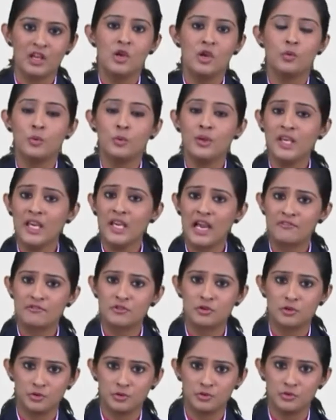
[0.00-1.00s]
We have to
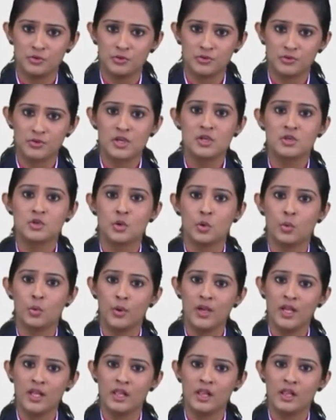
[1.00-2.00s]
use to
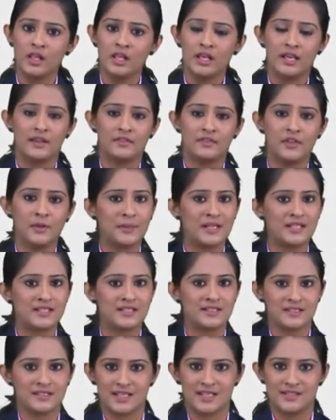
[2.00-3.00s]
win in the
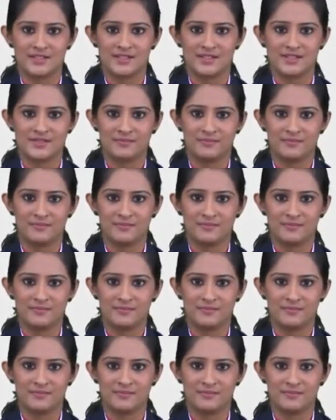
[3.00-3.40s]
present tense.